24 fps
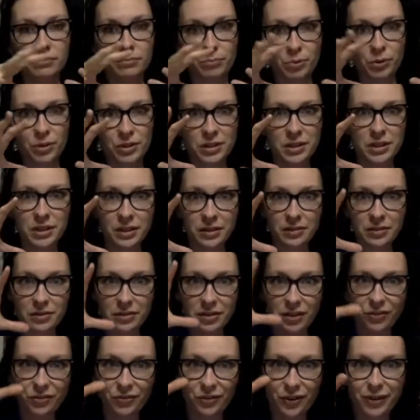printing
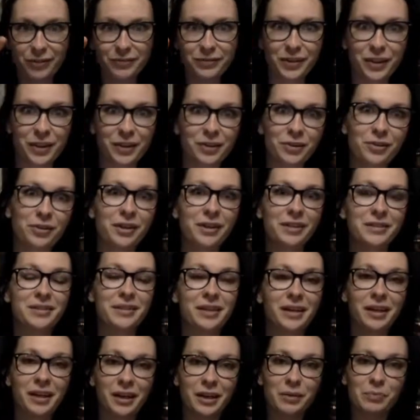stuff off the internet
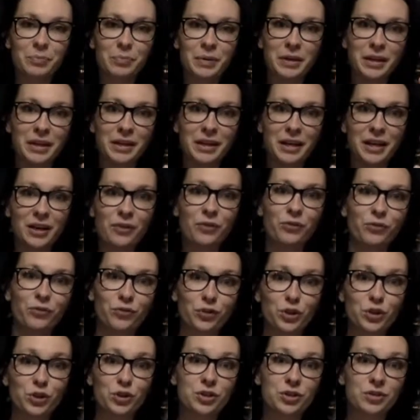and getting PDF
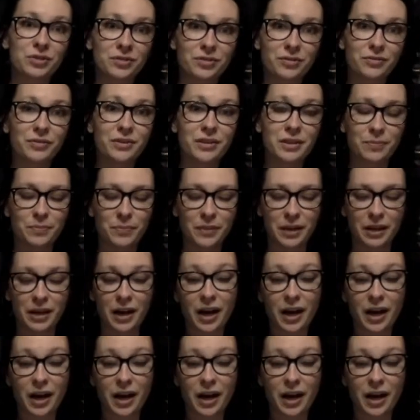versions of something.